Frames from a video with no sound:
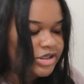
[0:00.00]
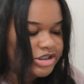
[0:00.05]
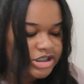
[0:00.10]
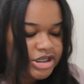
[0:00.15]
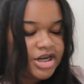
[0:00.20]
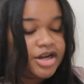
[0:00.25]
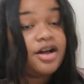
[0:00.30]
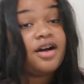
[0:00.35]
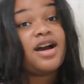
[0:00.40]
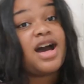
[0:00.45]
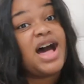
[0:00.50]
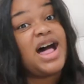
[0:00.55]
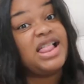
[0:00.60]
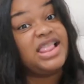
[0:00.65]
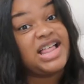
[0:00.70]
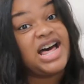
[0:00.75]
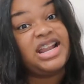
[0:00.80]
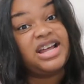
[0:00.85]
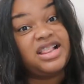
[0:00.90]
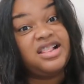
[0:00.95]
your girl got a
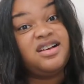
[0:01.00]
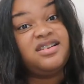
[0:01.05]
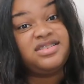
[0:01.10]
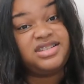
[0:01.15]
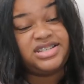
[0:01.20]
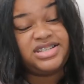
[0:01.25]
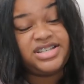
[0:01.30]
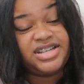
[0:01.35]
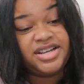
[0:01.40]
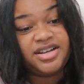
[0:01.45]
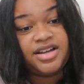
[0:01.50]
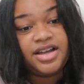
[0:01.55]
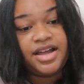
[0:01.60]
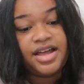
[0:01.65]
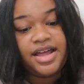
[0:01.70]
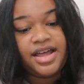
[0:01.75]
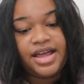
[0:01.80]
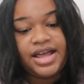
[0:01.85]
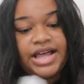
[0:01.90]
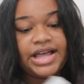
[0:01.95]
lot of clothes this year.
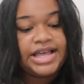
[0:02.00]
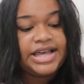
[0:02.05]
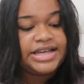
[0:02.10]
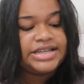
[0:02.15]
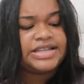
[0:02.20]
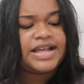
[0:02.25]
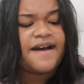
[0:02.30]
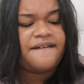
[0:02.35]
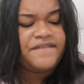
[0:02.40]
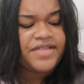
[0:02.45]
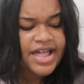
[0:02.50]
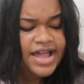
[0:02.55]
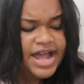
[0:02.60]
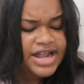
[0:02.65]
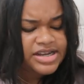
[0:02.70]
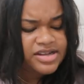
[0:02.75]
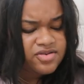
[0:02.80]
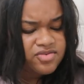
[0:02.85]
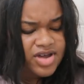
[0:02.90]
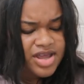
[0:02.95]
Cause I feel like
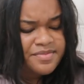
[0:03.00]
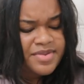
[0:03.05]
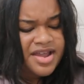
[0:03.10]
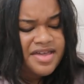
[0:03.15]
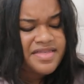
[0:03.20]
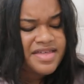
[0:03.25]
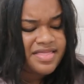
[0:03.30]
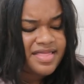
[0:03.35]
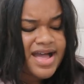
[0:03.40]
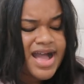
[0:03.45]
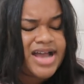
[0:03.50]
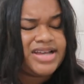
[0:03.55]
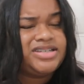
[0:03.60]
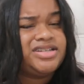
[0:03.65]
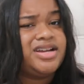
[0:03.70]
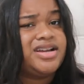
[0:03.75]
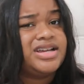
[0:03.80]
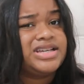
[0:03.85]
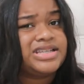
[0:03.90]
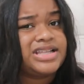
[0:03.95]
I did way better than last
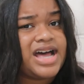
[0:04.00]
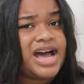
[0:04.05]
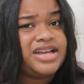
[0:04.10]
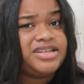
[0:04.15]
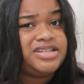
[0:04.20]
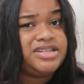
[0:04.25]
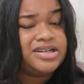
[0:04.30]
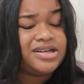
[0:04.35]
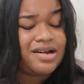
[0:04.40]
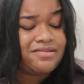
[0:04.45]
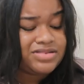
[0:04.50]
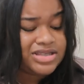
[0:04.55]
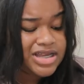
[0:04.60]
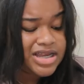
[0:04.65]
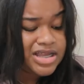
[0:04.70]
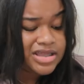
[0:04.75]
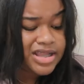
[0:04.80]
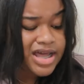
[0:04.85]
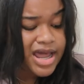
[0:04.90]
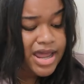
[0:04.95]
year. Cause last year I was
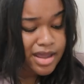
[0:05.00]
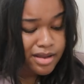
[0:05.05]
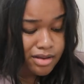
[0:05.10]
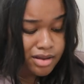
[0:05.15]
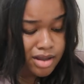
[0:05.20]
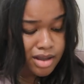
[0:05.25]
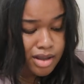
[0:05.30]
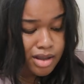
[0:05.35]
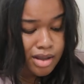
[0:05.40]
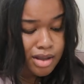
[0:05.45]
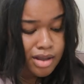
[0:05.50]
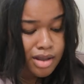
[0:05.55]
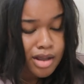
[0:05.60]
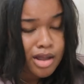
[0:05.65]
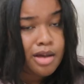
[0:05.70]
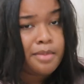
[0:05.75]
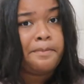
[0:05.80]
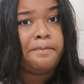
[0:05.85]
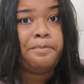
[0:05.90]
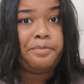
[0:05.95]
doing like,
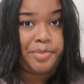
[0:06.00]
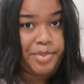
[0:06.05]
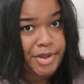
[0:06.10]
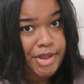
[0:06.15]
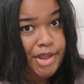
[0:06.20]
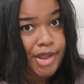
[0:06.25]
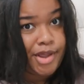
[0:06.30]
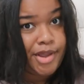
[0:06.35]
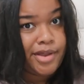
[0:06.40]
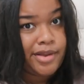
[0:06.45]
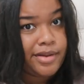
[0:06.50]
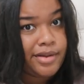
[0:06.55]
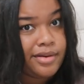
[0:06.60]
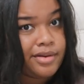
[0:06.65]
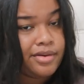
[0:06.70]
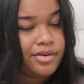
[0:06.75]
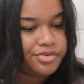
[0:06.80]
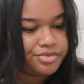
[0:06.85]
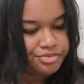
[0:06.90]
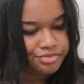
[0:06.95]

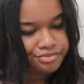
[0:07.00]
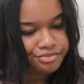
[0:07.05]
ew.